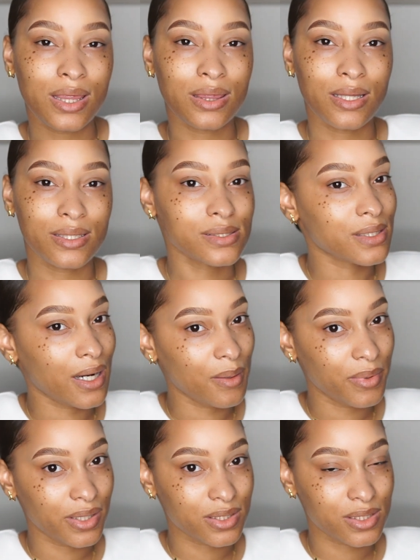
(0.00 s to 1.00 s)
let's get
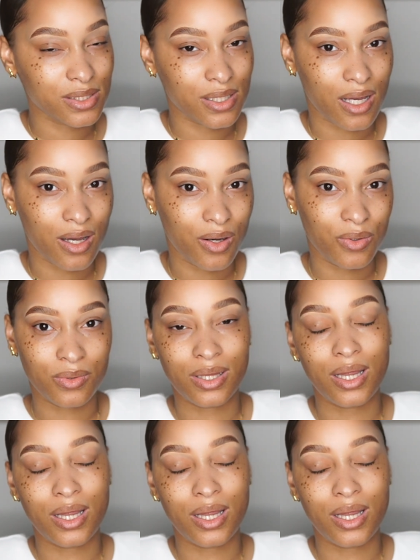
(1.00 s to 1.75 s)
our brushes out,